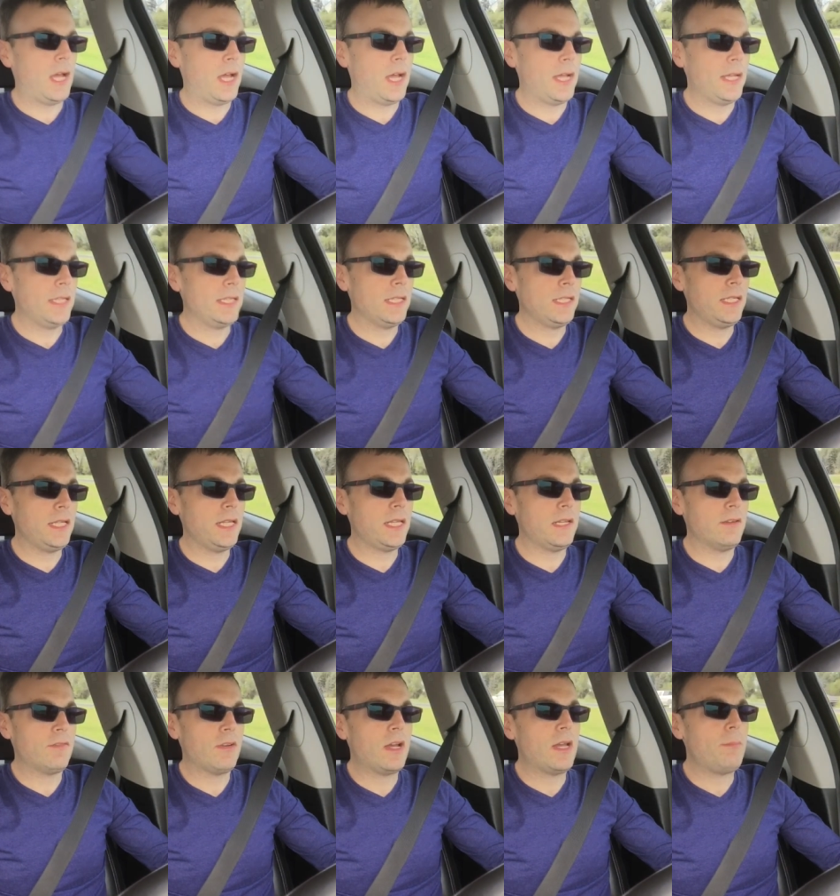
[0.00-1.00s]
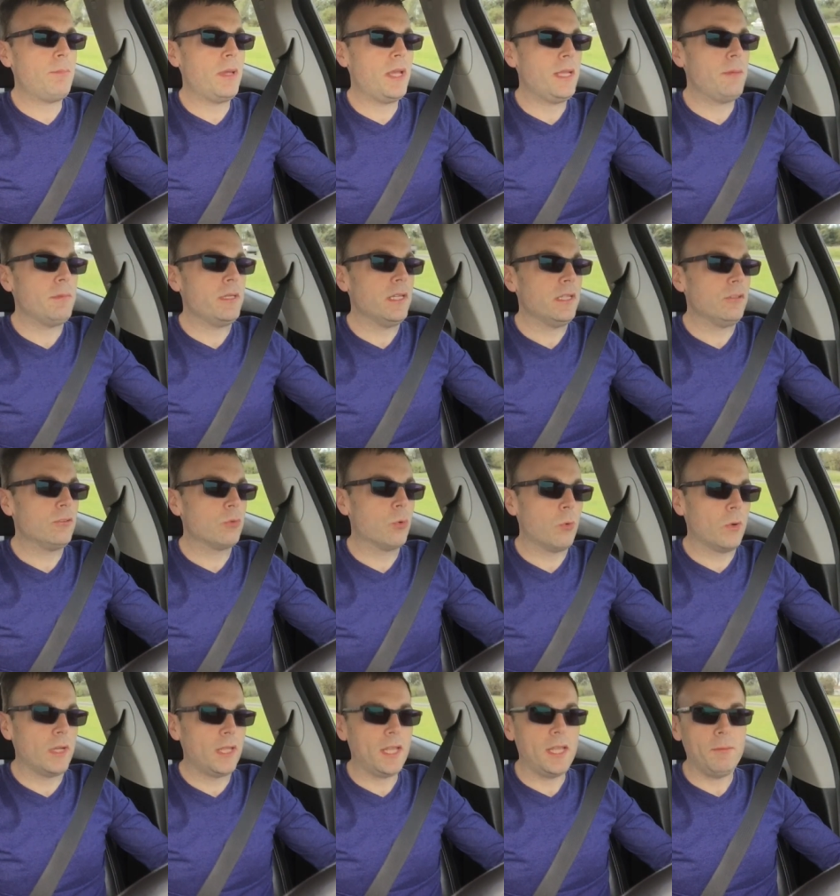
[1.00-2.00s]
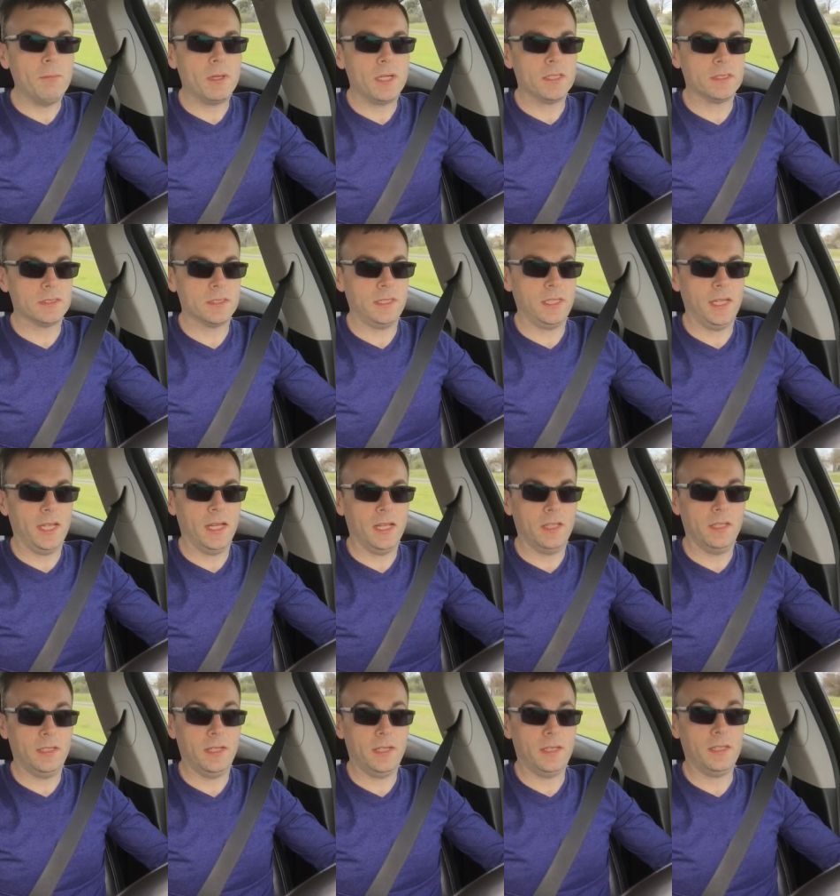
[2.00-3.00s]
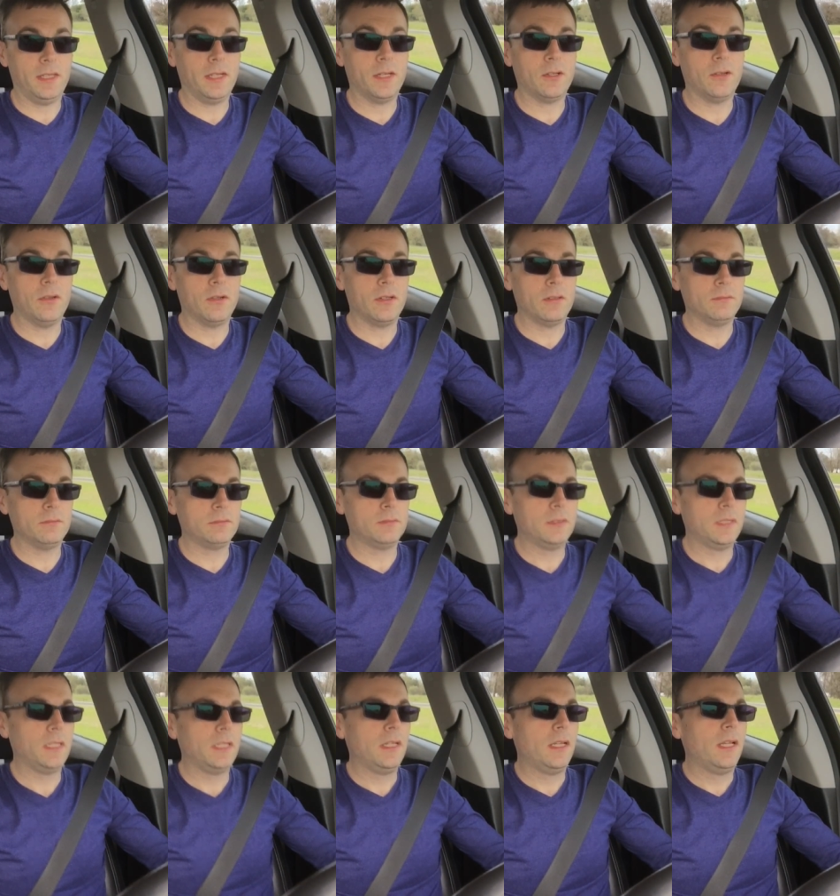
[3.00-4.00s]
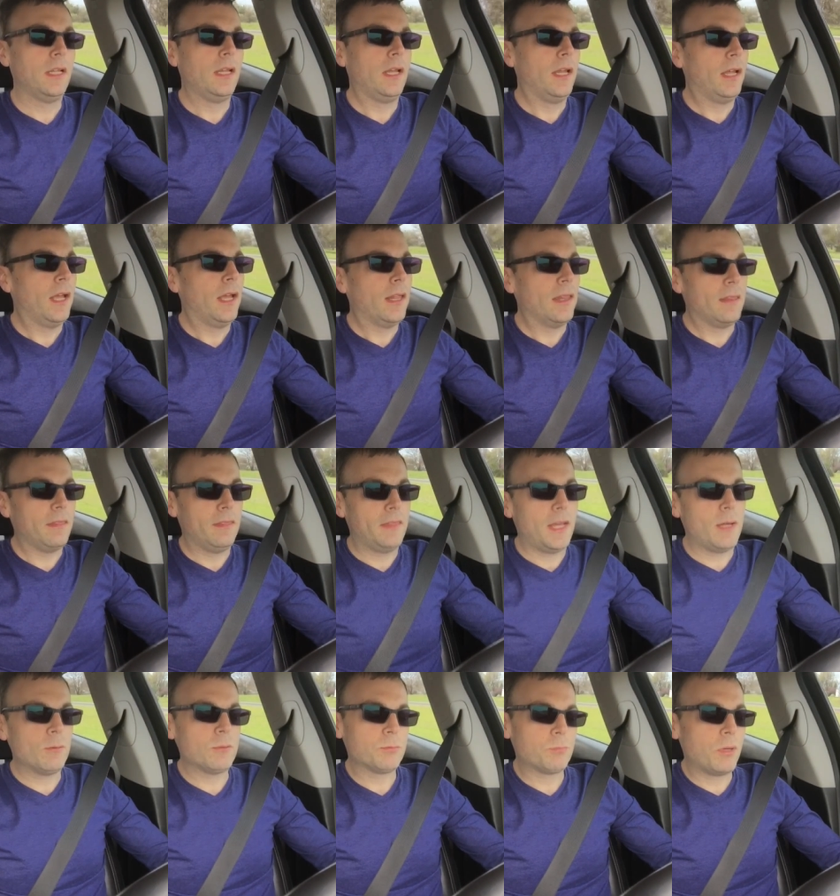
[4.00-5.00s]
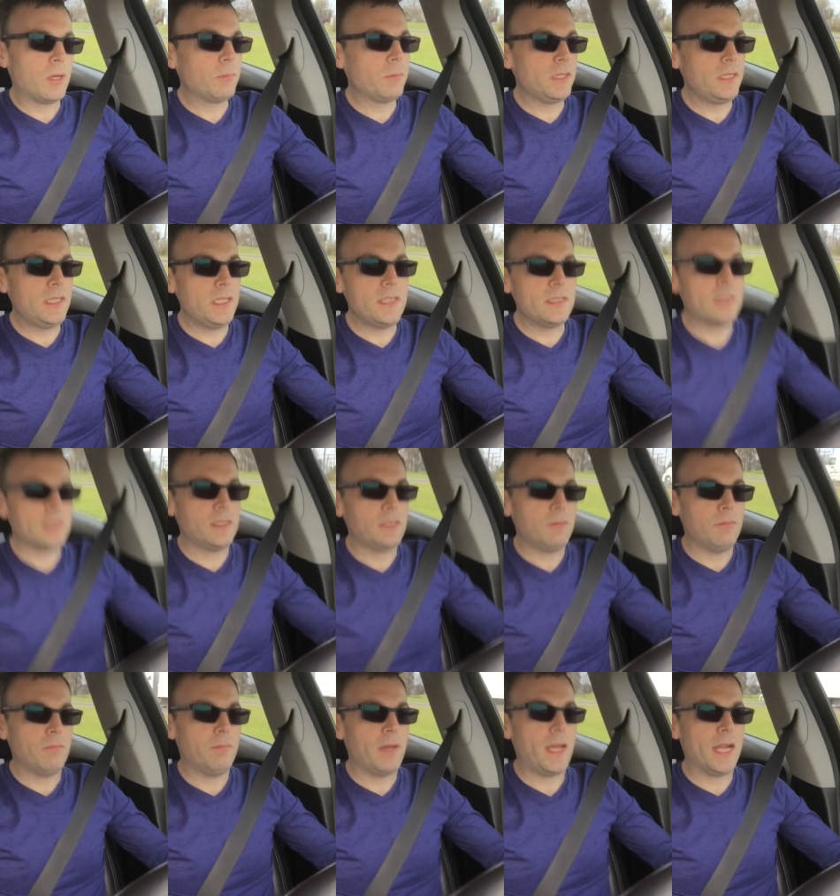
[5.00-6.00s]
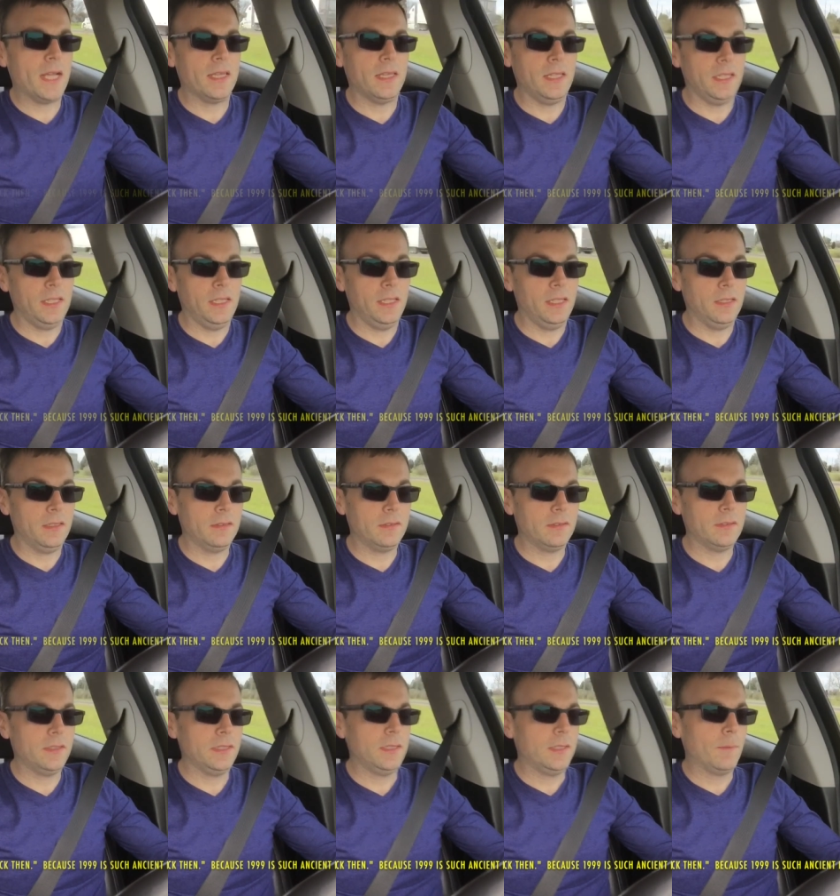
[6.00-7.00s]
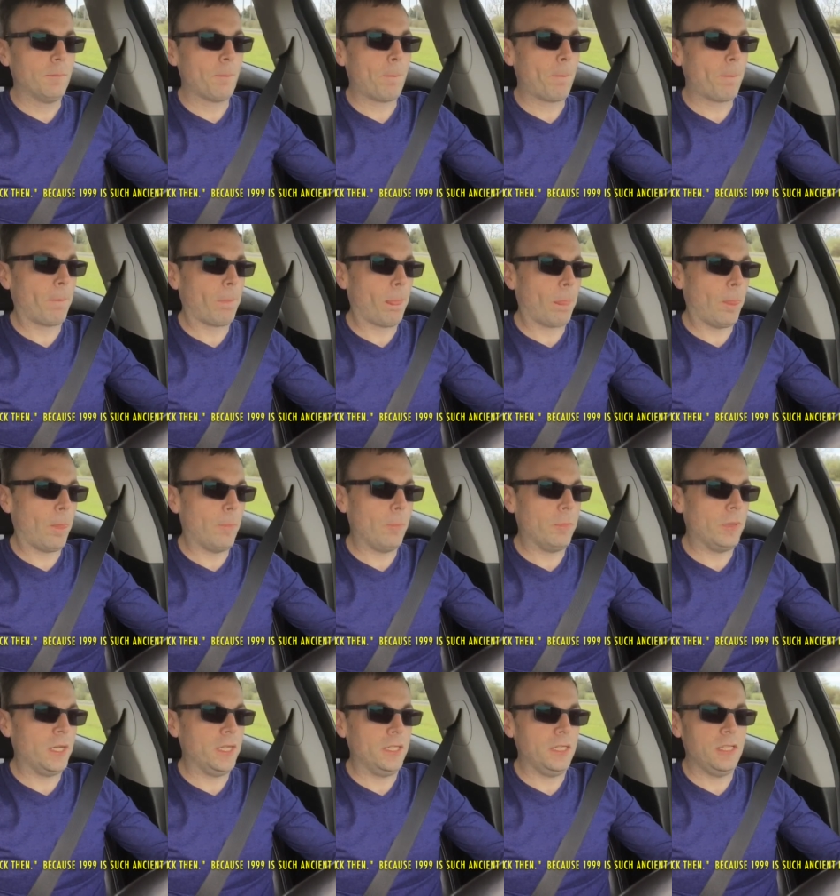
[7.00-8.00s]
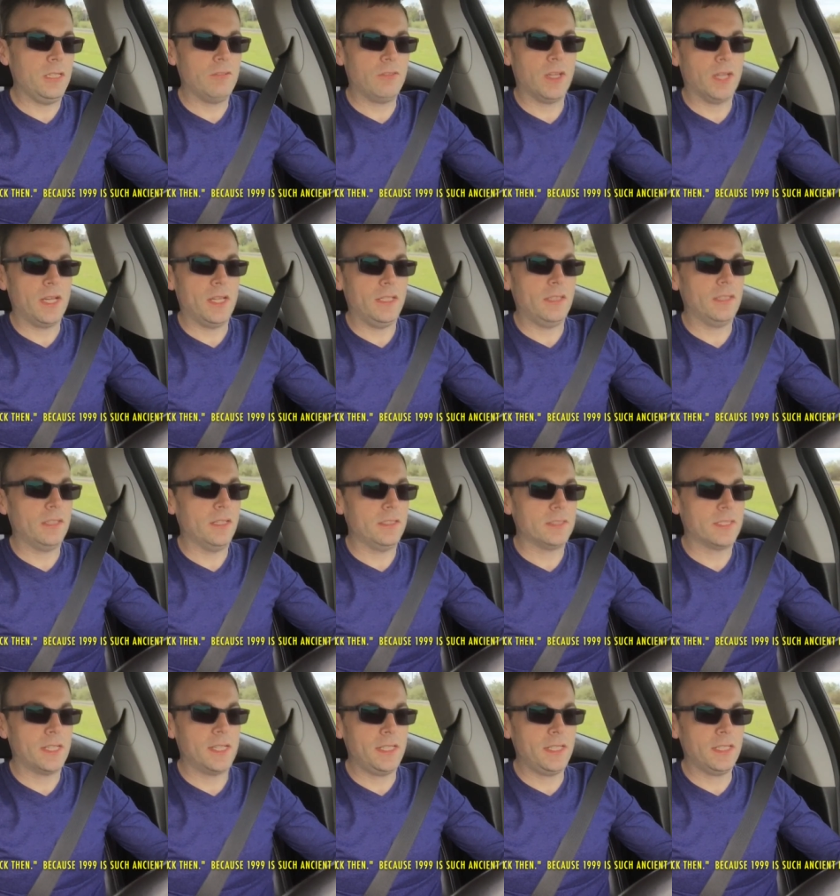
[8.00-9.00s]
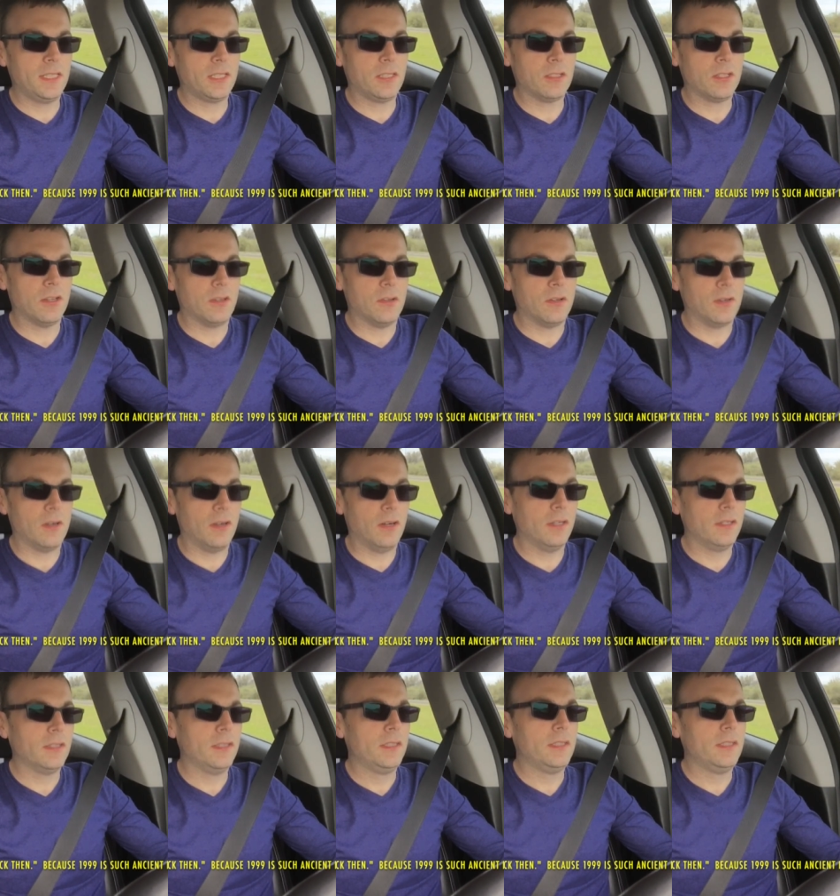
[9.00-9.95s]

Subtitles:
I can get, if I baby it, 28 miles to the gallon out of that car. That was probably decent back then. But you've got a tiny little car,